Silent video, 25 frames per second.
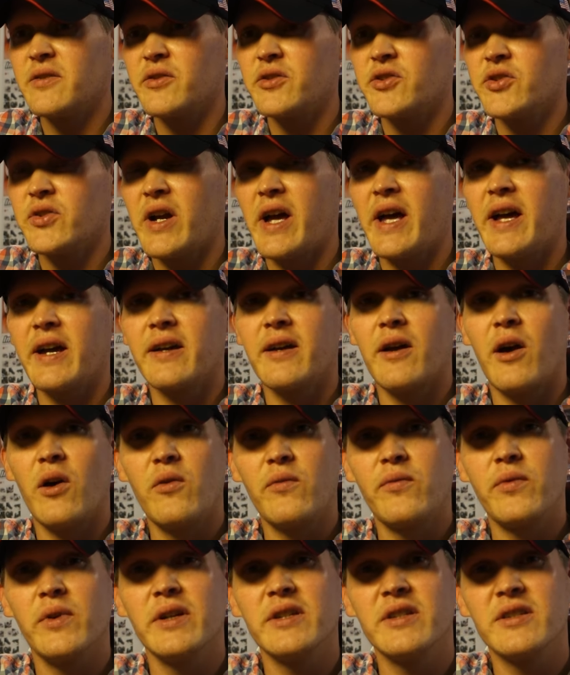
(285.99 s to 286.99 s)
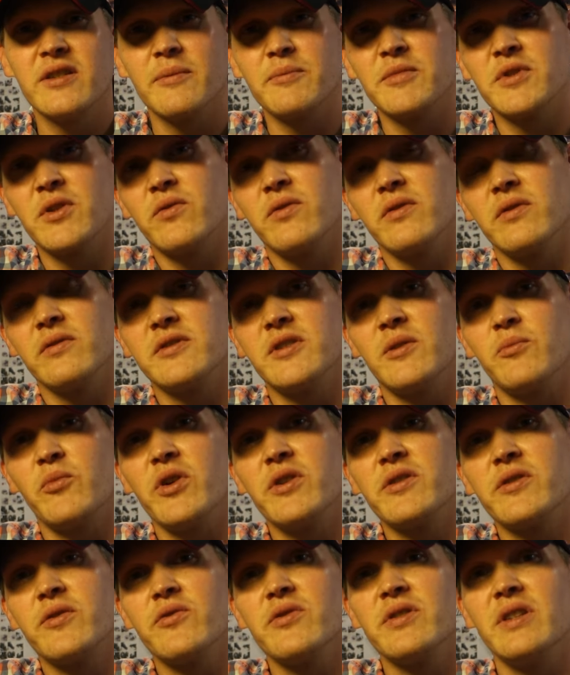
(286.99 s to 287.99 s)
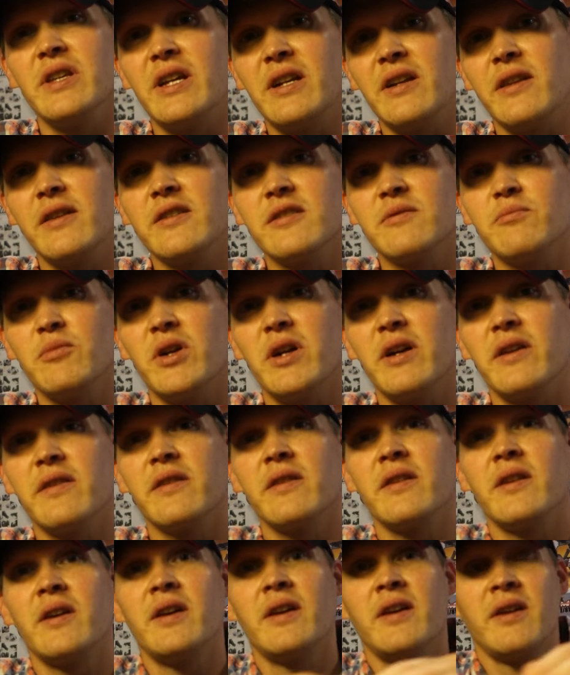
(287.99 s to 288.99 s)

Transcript: on the track, hopefully some to somewhere towards the end of this month.